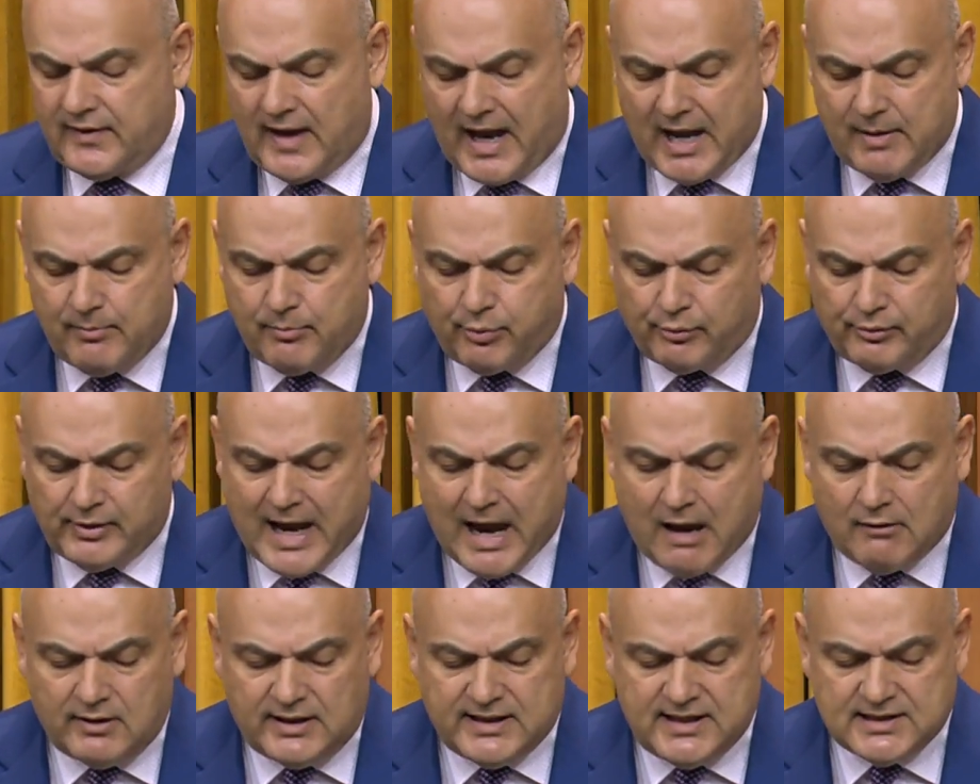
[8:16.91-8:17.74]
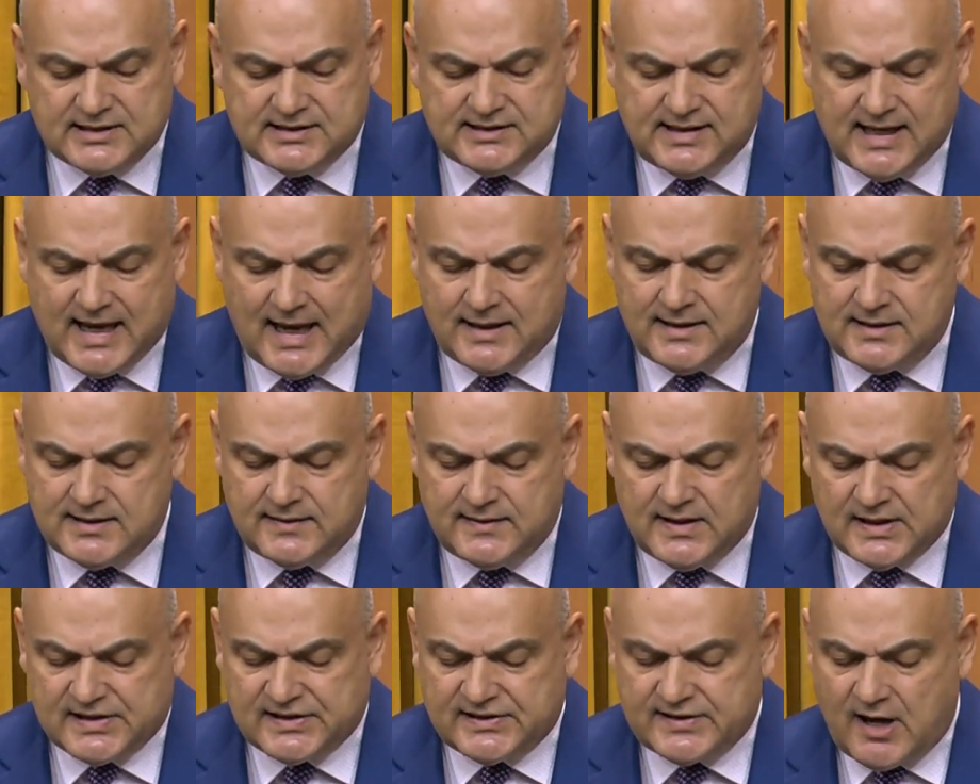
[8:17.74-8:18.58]
I proudly
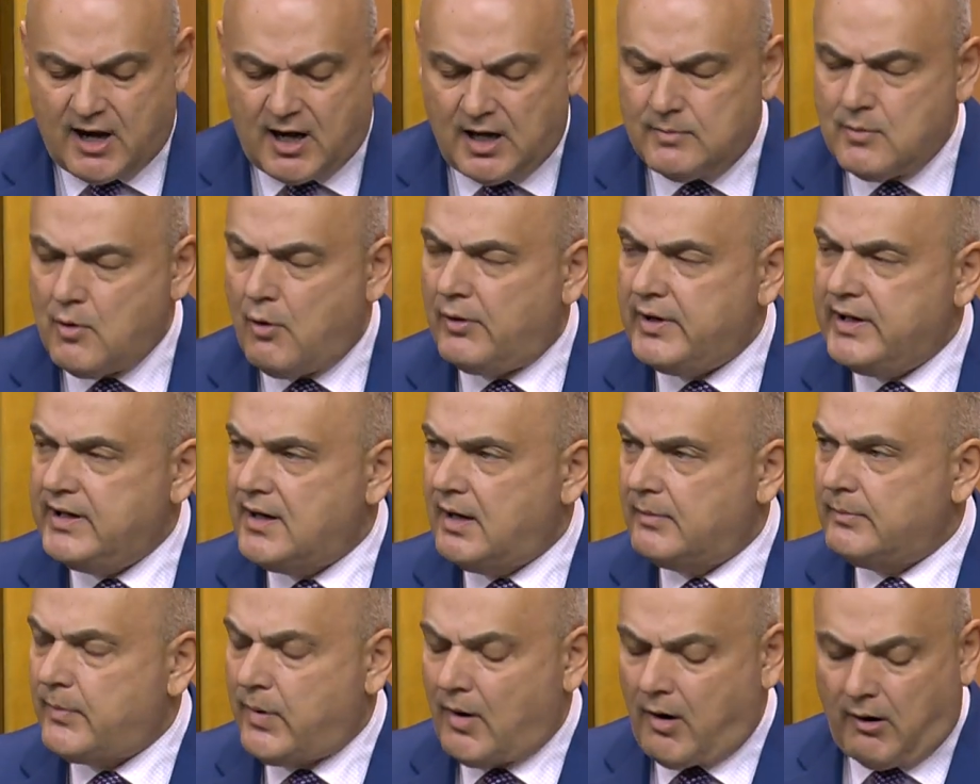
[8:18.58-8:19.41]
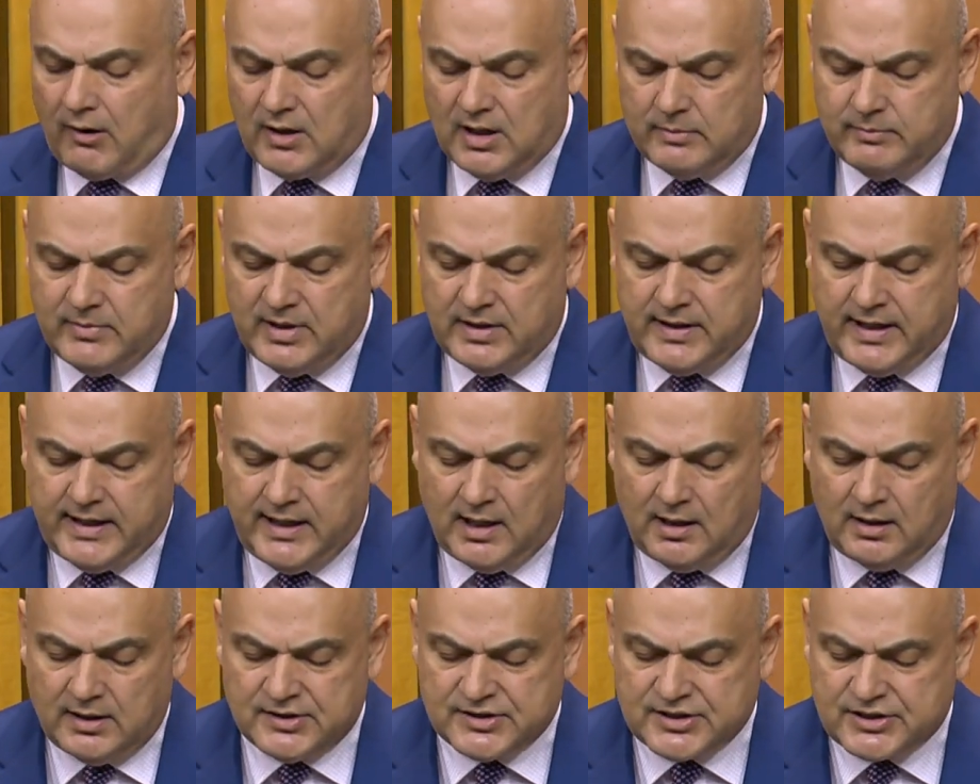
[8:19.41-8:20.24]
attended the ceremony on Parliament
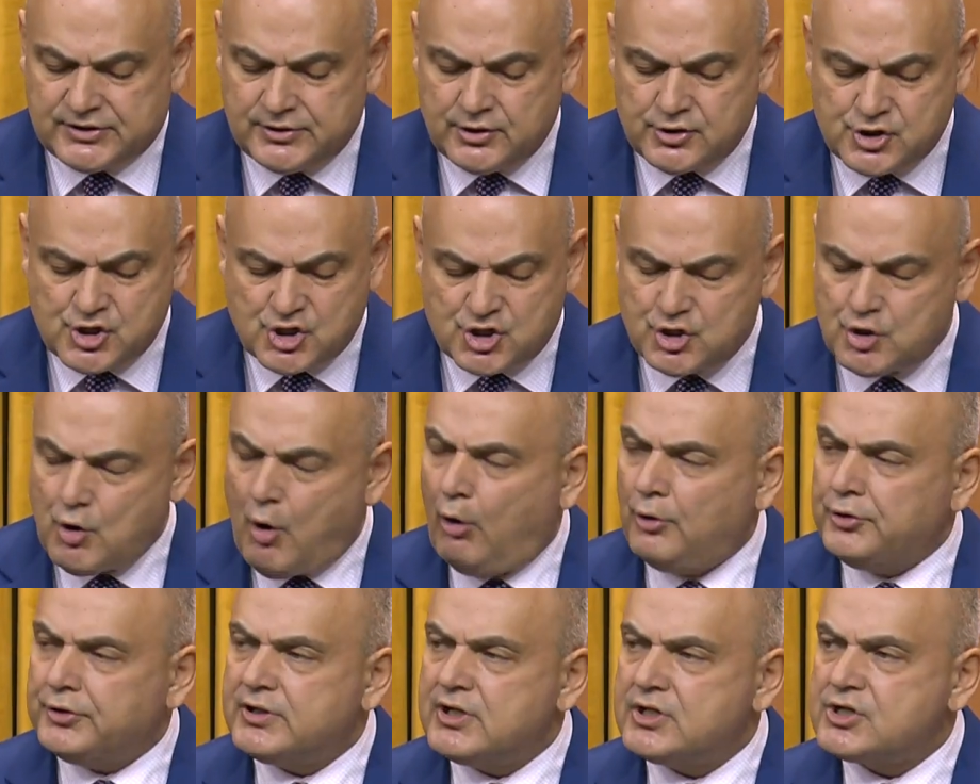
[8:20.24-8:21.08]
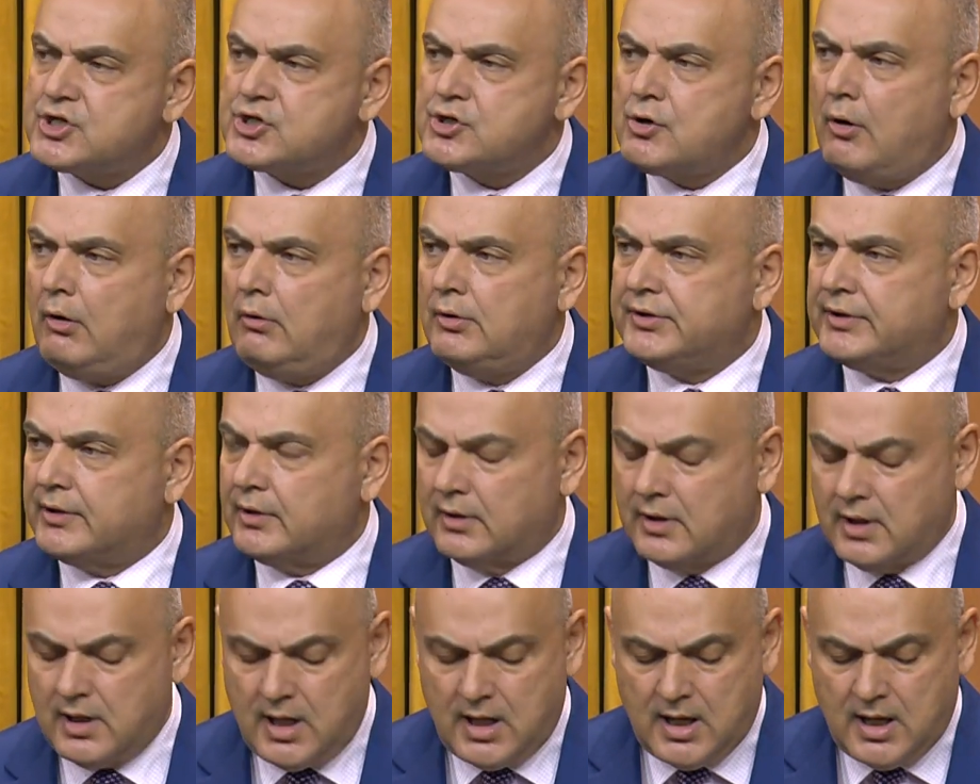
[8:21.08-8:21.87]
Hill and stood shoulder to shoulder